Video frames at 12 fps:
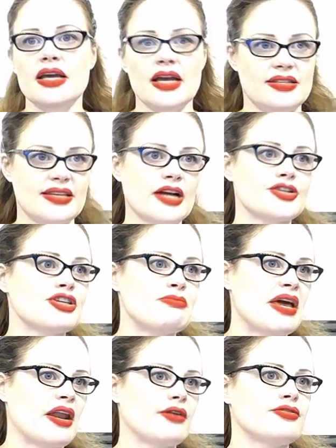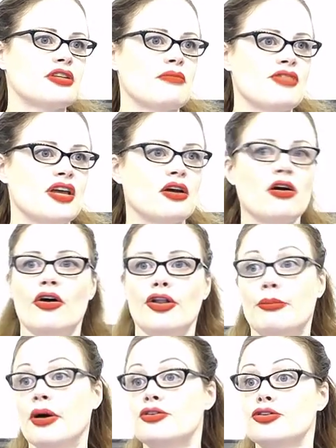It's actually made out of something called
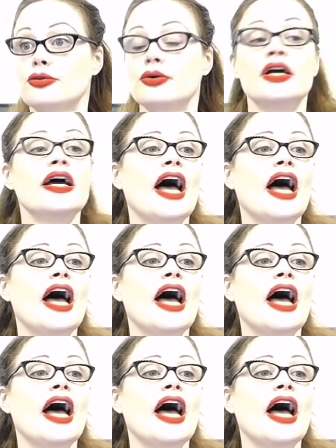Ubuntu.